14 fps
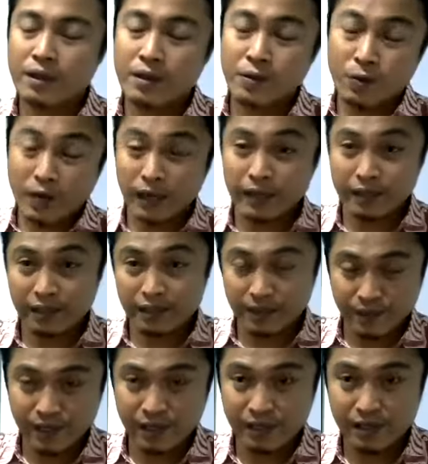qualitative
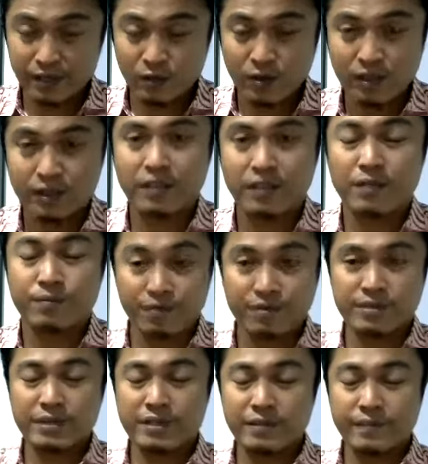and then quantitative research